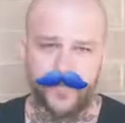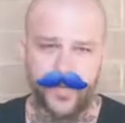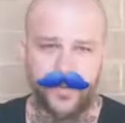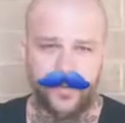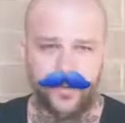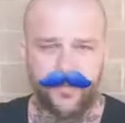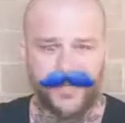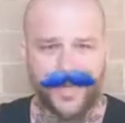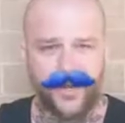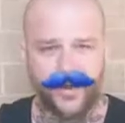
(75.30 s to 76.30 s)
It would
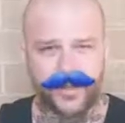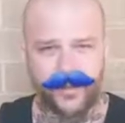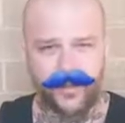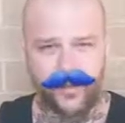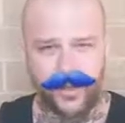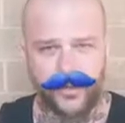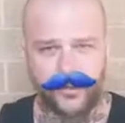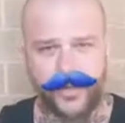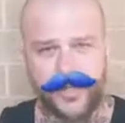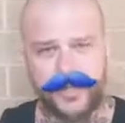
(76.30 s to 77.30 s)
be Arizona
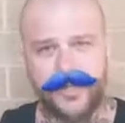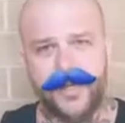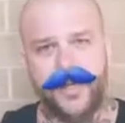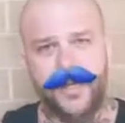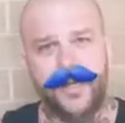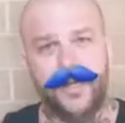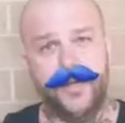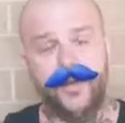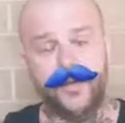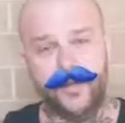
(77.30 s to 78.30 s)
Wilderness
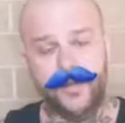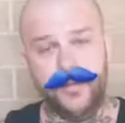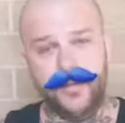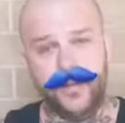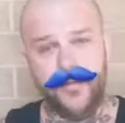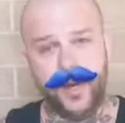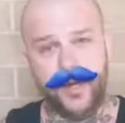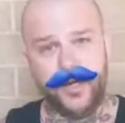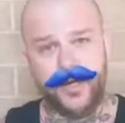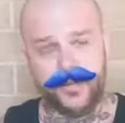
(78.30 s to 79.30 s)
and then also Liberty
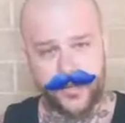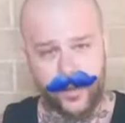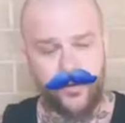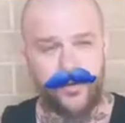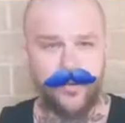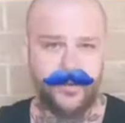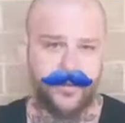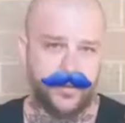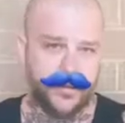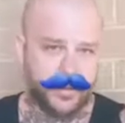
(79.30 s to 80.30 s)
Market. So
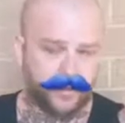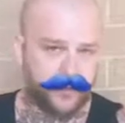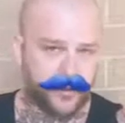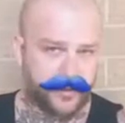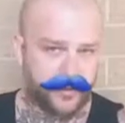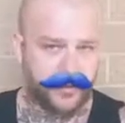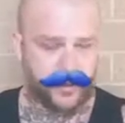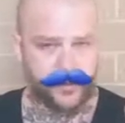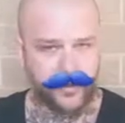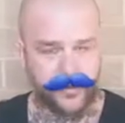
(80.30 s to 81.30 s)
the difference
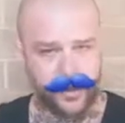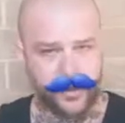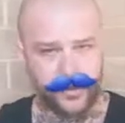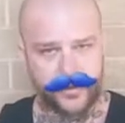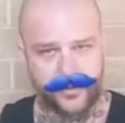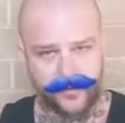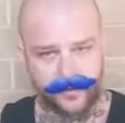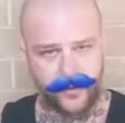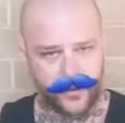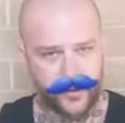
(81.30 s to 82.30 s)
between the two burgers
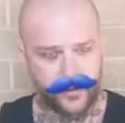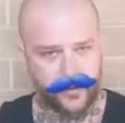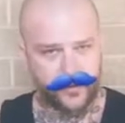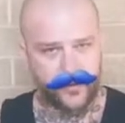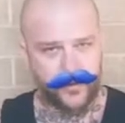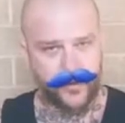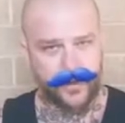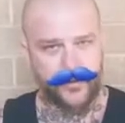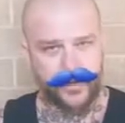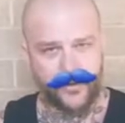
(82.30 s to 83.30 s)
for you
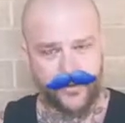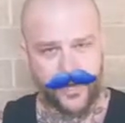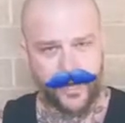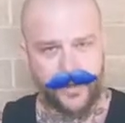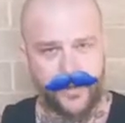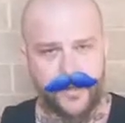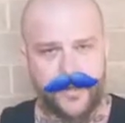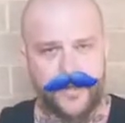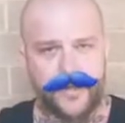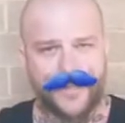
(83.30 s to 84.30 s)
out there who care
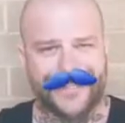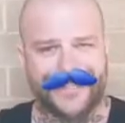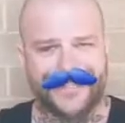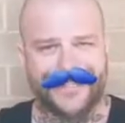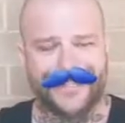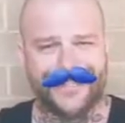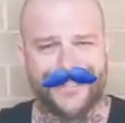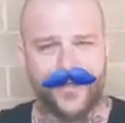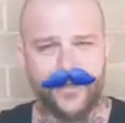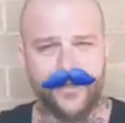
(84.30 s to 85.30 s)
is
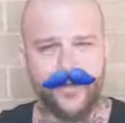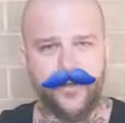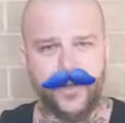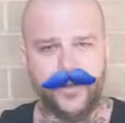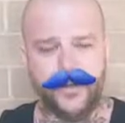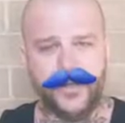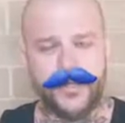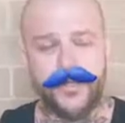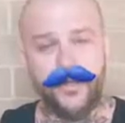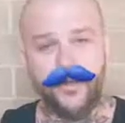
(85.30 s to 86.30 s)
Arizona
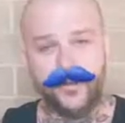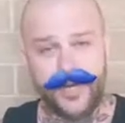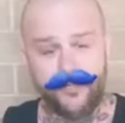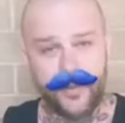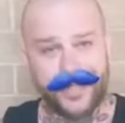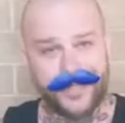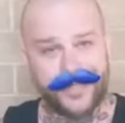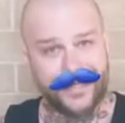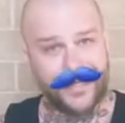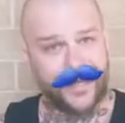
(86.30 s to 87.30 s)
Wilderness, great
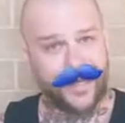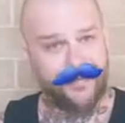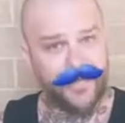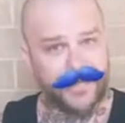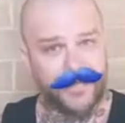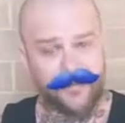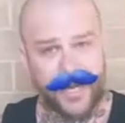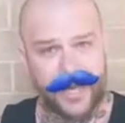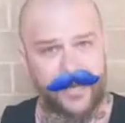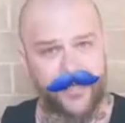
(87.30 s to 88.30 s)
place. You get a kind of mix and
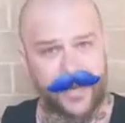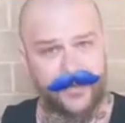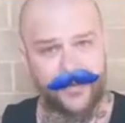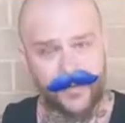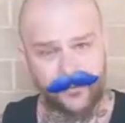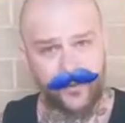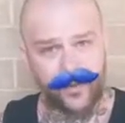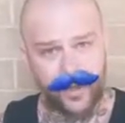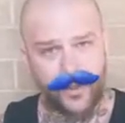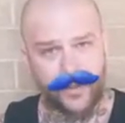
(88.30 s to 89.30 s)
match. They have
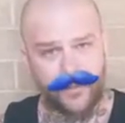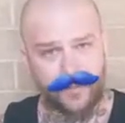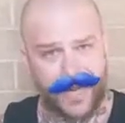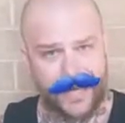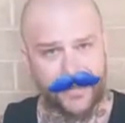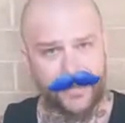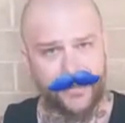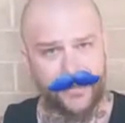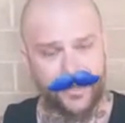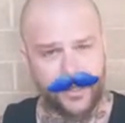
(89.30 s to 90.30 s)
different quality of patties
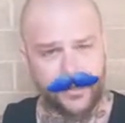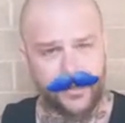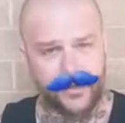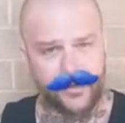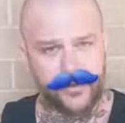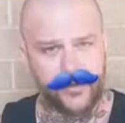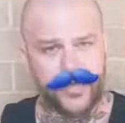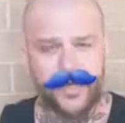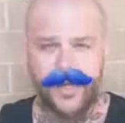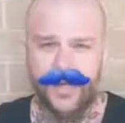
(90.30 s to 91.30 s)
that you get to
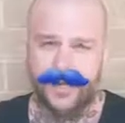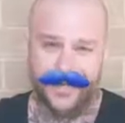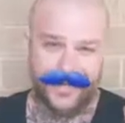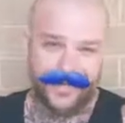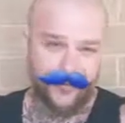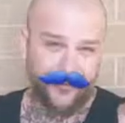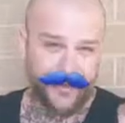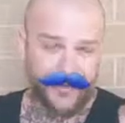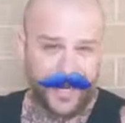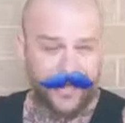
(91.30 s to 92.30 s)
choose, and then
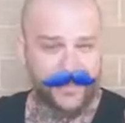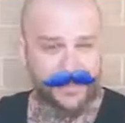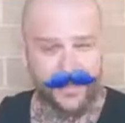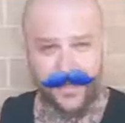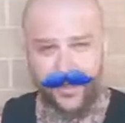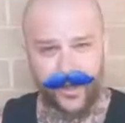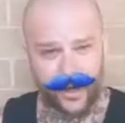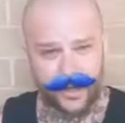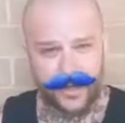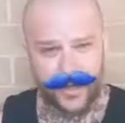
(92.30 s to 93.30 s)
different sizes like a
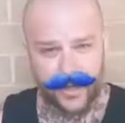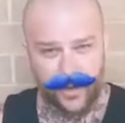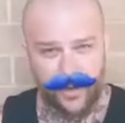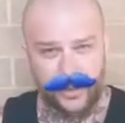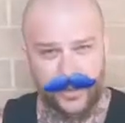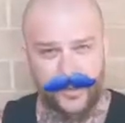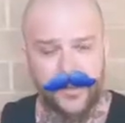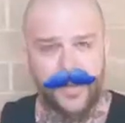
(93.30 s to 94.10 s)
garlic aioli,